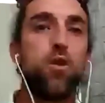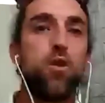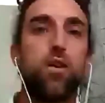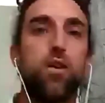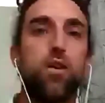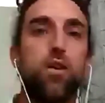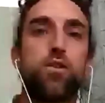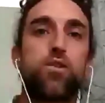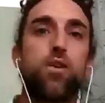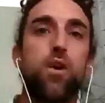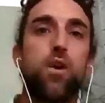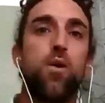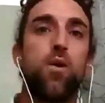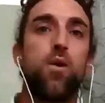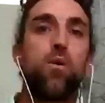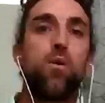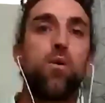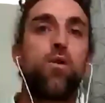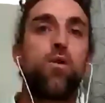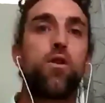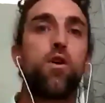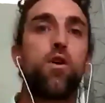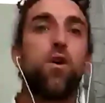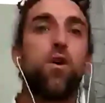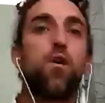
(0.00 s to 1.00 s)
So
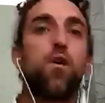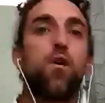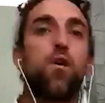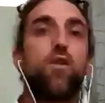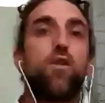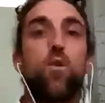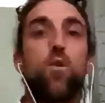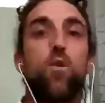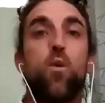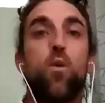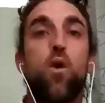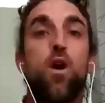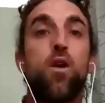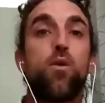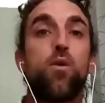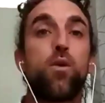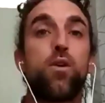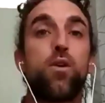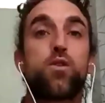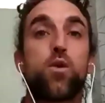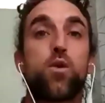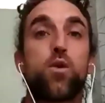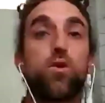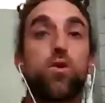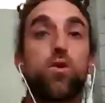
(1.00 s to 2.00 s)
the water
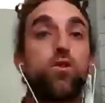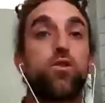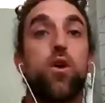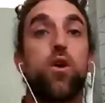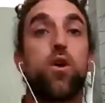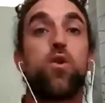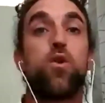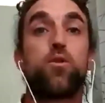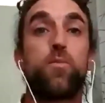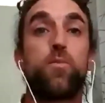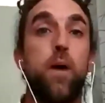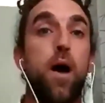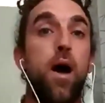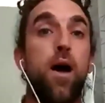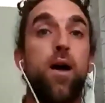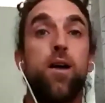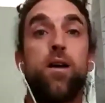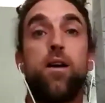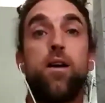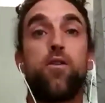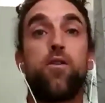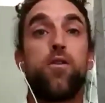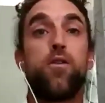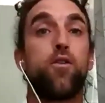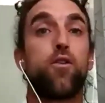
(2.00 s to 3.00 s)
resource is owned by
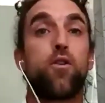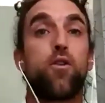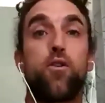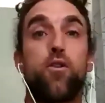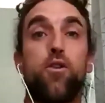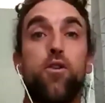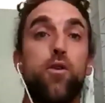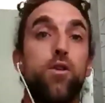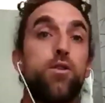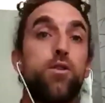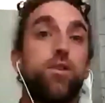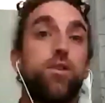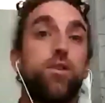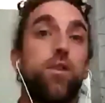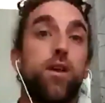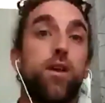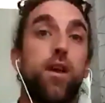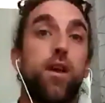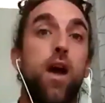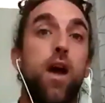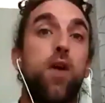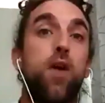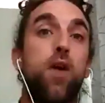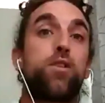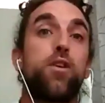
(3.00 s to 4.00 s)
either you could say the
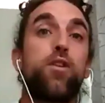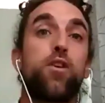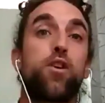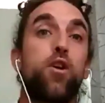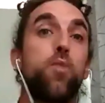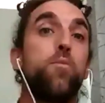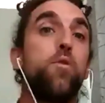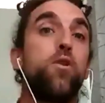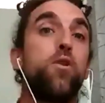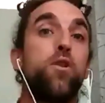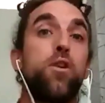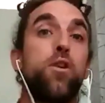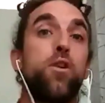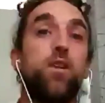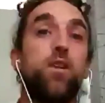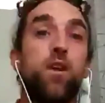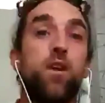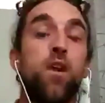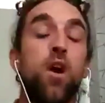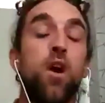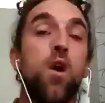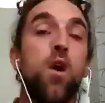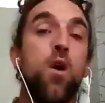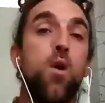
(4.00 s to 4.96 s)
county, the community,